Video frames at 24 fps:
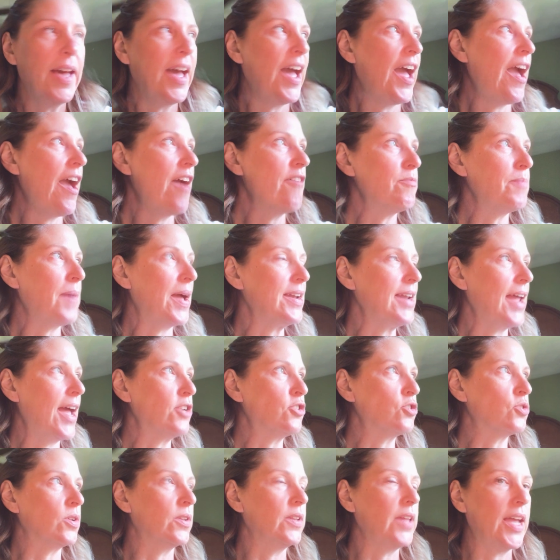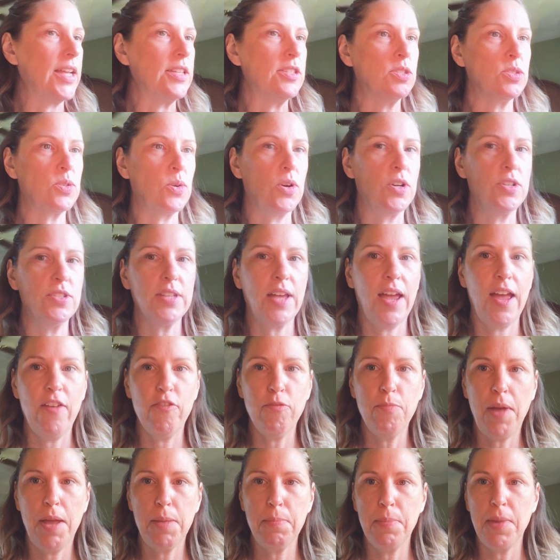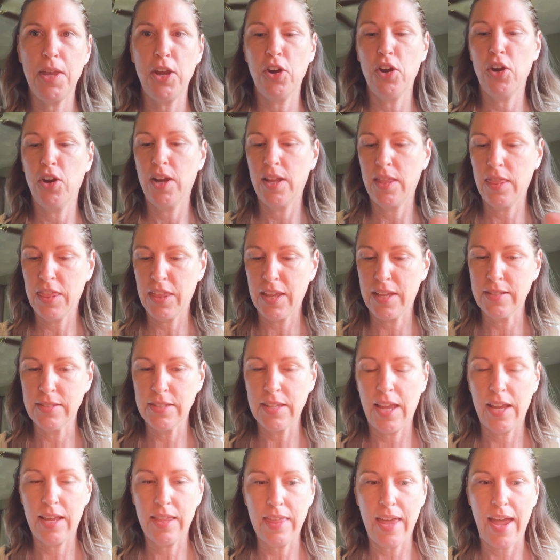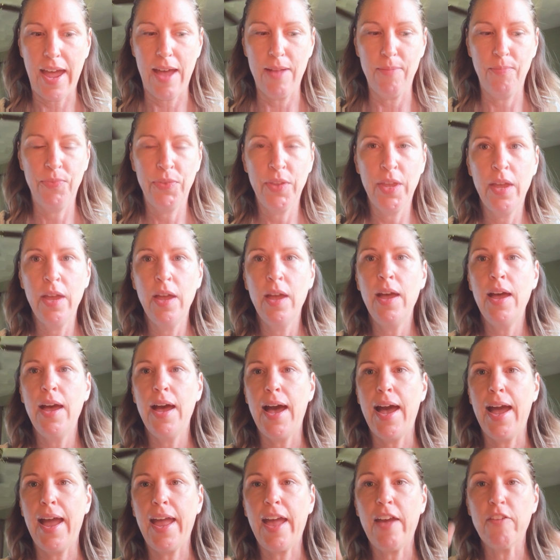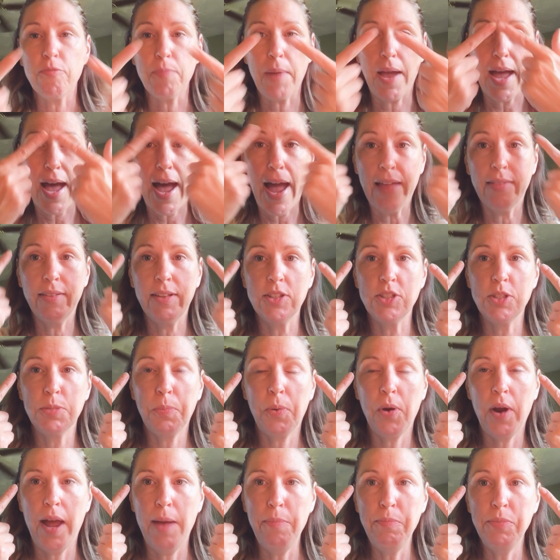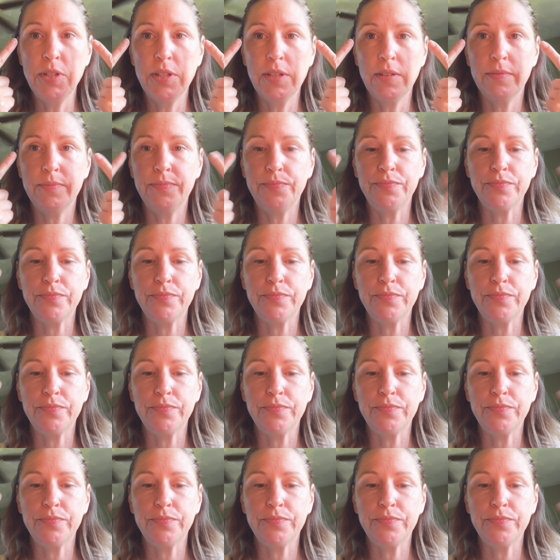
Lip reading: I have my natural light source, I have my mirror and things like that. I have my eyelids prepped.